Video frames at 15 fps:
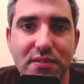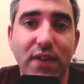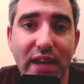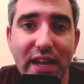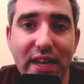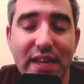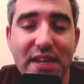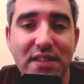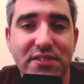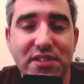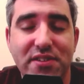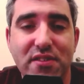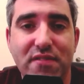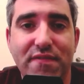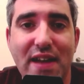Finally,
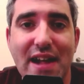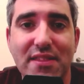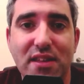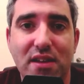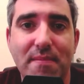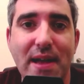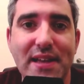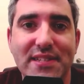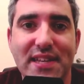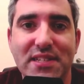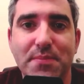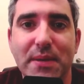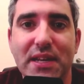consider the fact that Hamas has